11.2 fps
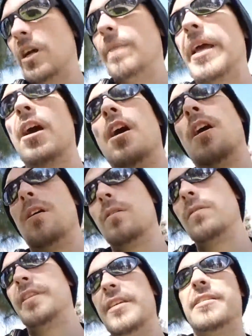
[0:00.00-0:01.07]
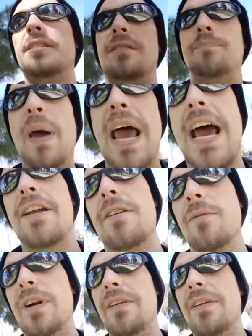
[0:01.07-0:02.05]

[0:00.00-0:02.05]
where I'm like, oh, this is bad or